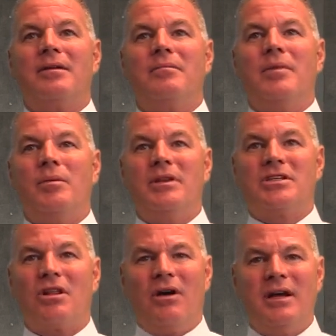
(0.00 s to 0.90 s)
remember
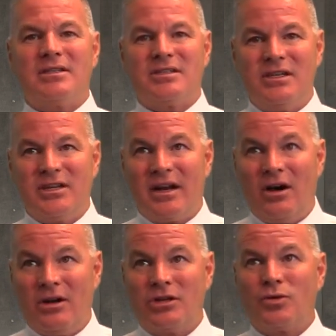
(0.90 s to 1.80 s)
this clause. It says you got
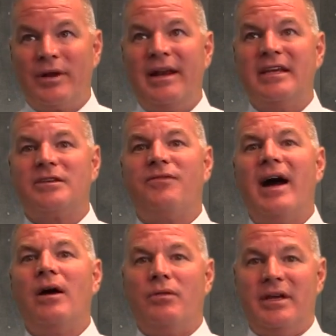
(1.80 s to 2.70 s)
120 days to
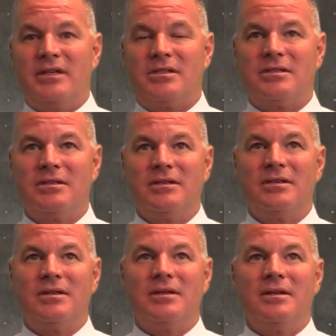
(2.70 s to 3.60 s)
file this.
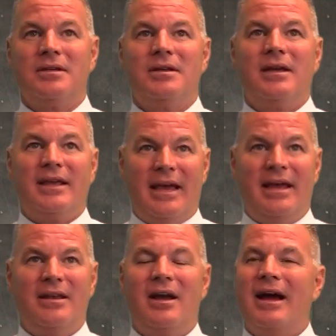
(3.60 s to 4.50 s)

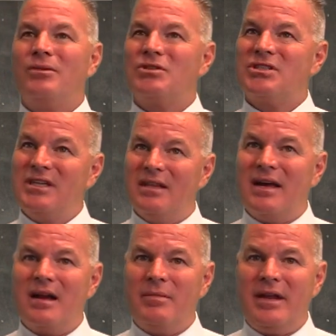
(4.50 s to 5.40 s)
Again, I don't see a
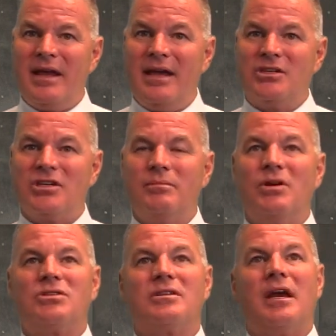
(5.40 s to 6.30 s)
lot of mediation.
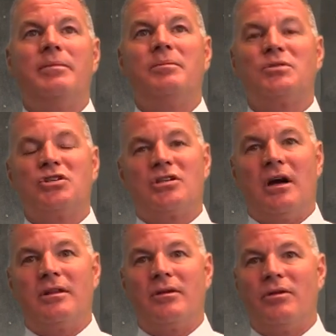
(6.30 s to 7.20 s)
Most of the time people just
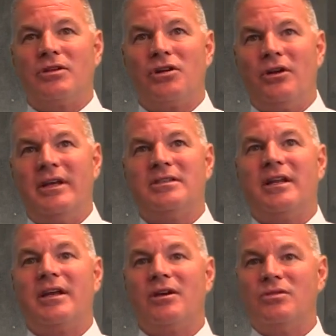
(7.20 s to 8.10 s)
talk to their own attorneys
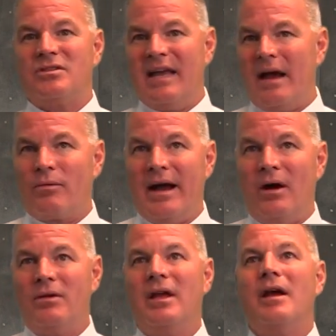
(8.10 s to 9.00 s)
and it goes that
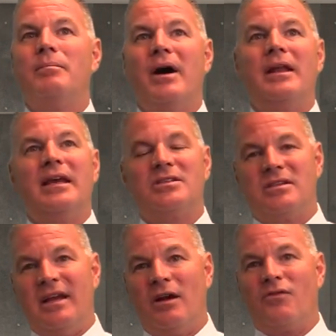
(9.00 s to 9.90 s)
route, but it's
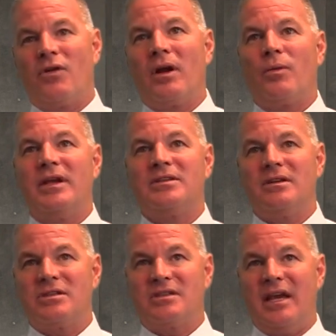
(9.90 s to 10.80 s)
there for a reason
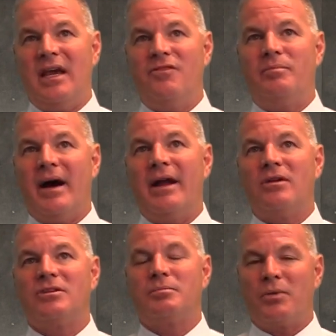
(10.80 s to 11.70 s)
to save
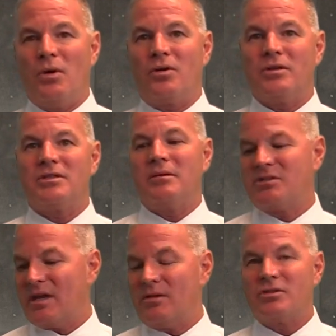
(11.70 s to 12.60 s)
buyers, brokers, and
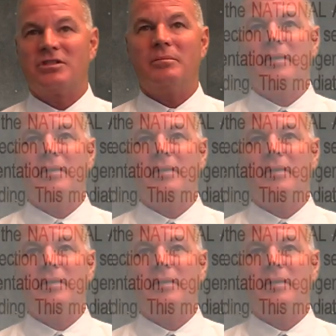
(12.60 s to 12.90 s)
sellers some